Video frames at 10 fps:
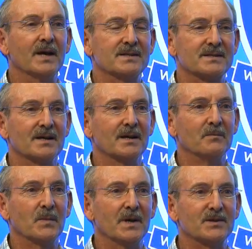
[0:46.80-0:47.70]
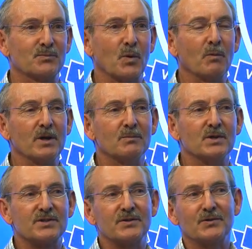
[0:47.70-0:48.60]
that's it's probably a
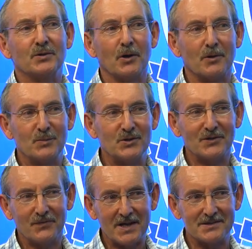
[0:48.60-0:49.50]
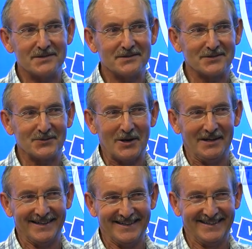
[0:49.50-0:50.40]
mystery to a lot of pigeon fanciers as
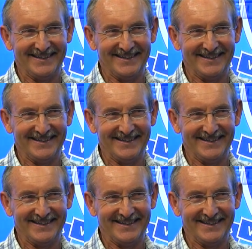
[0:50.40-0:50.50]
well.